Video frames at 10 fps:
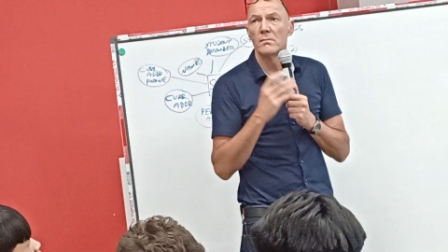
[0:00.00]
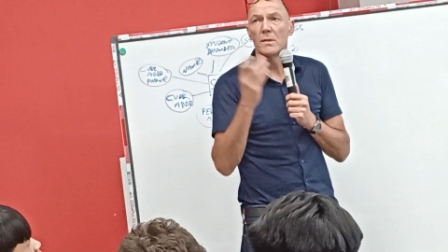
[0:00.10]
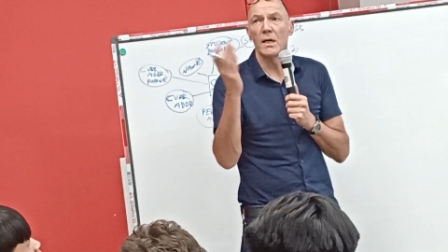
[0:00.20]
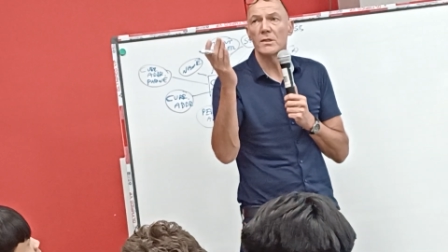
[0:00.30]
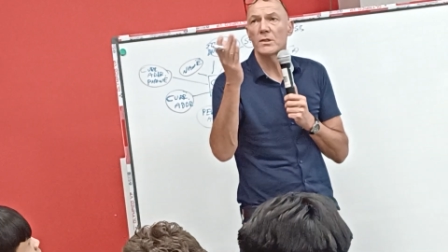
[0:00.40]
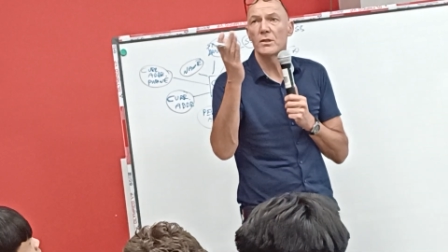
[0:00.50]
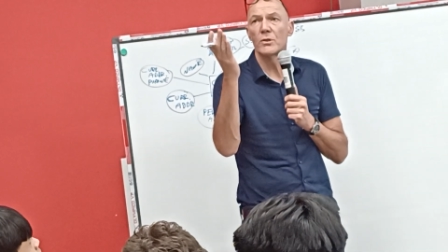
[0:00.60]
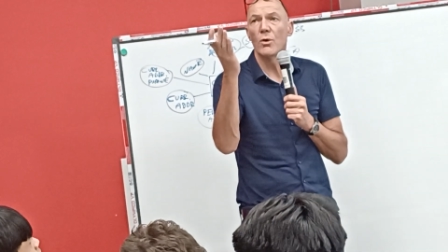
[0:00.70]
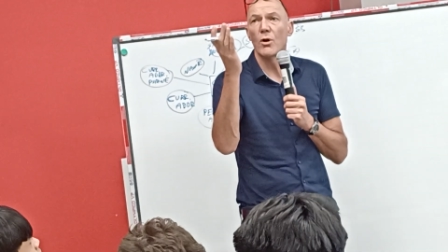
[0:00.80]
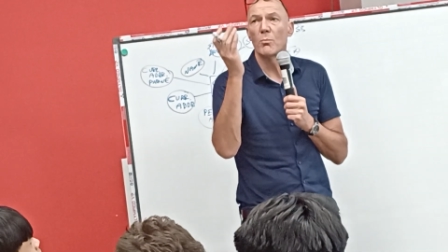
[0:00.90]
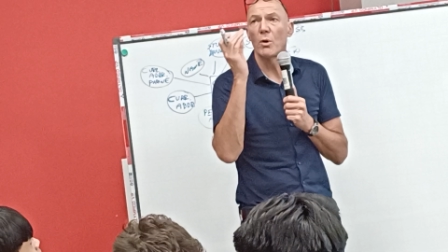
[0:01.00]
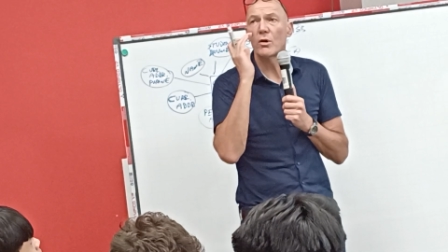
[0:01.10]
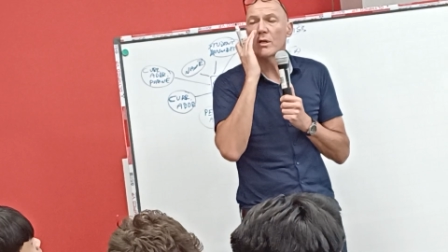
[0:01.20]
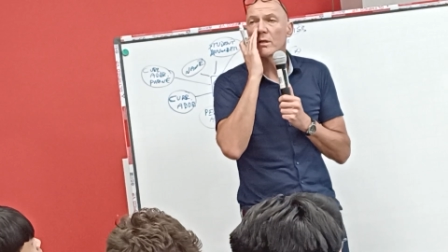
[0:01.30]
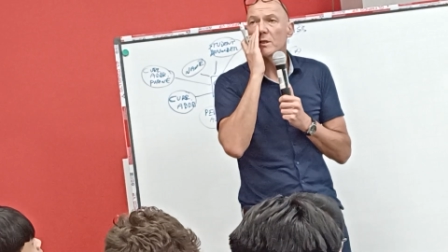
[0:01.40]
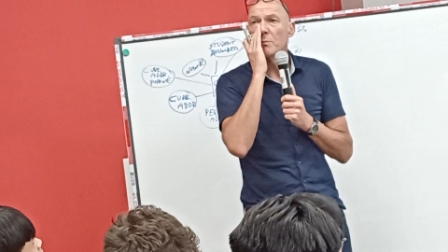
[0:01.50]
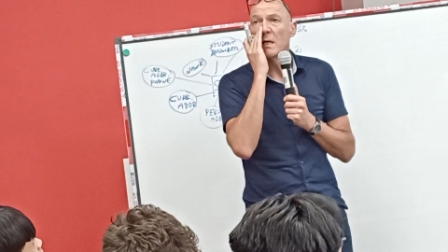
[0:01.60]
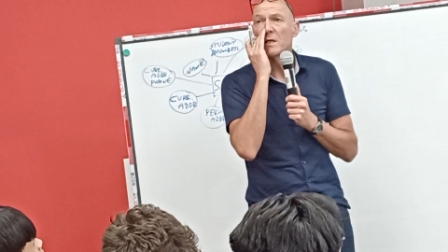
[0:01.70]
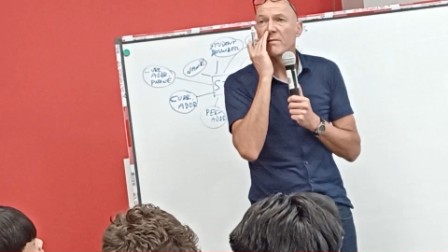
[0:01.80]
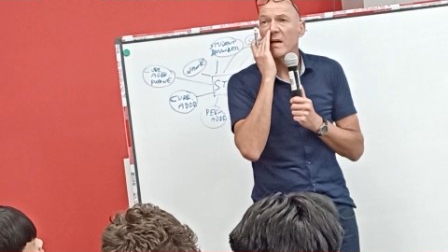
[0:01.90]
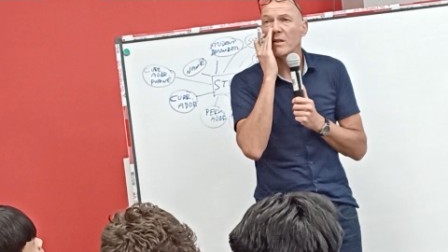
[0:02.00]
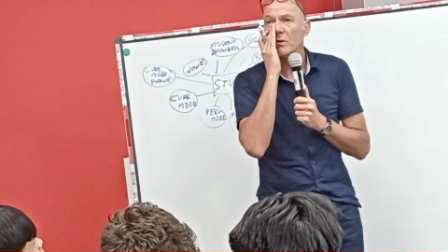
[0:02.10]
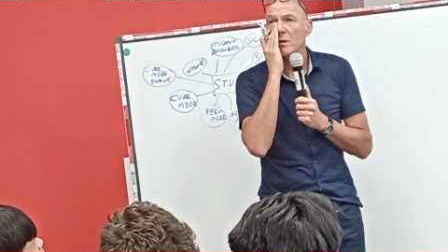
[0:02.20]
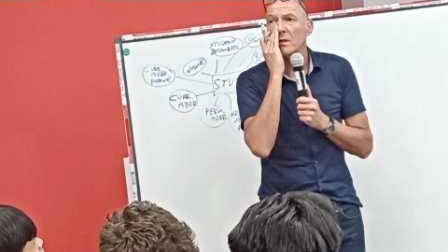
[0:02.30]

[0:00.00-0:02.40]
Others, did you all model it as multi-valued?